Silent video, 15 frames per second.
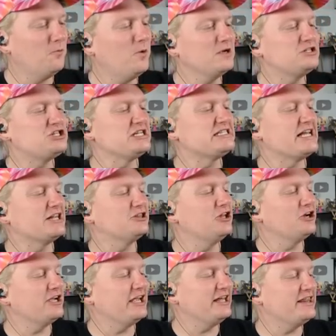she said,
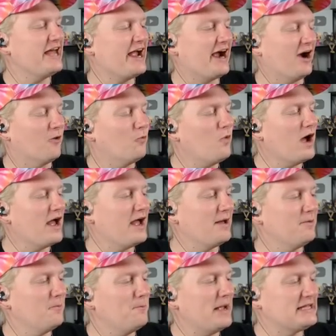looky there. What
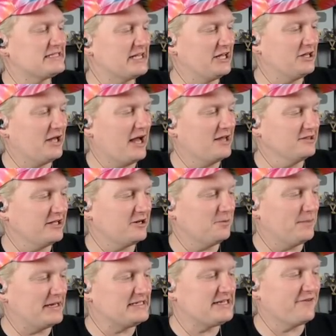makes it a little
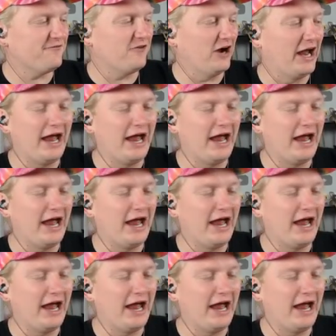bit different?